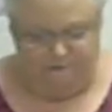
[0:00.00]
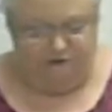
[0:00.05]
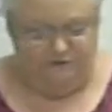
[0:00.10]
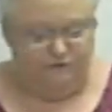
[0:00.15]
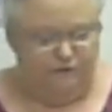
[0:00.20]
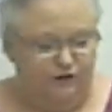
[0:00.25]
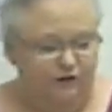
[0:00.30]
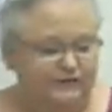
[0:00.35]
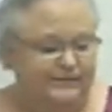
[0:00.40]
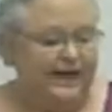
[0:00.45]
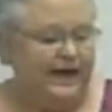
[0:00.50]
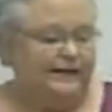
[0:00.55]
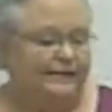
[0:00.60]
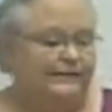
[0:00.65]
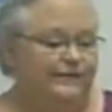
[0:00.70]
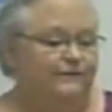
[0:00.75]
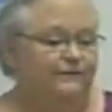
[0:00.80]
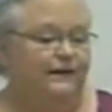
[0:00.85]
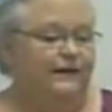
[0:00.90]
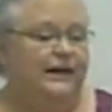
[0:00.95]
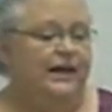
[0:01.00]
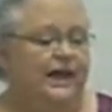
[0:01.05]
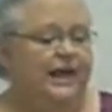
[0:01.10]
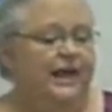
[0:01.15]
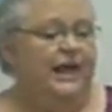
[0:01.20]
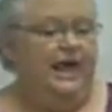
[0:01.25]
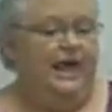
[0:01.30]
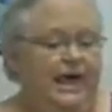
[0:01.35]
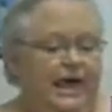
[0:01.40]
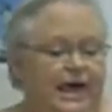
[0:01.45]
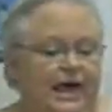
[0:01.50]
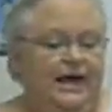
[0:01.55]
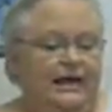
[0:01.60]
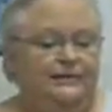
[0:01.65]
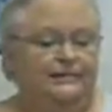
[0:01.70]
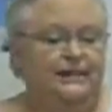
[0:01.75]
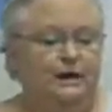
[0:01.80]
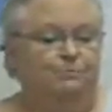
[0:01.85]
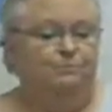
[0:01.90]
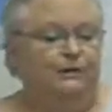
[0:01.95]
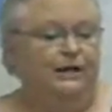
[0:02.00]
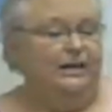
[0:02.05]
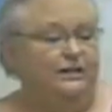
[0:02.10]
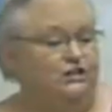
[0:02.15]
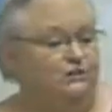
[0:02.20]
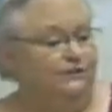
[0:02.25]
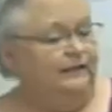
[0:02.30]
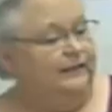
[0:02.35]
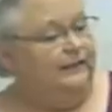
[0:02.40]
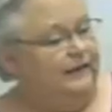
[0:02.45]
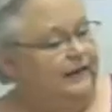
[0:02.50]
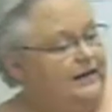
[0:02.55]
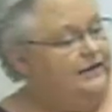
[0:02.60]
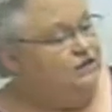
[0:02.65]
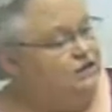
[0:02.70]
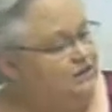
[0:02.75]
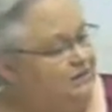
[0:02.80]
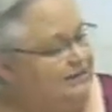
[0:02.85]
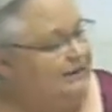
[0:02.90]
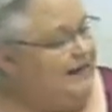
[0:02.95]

the first activity is a Pledge of Allegiance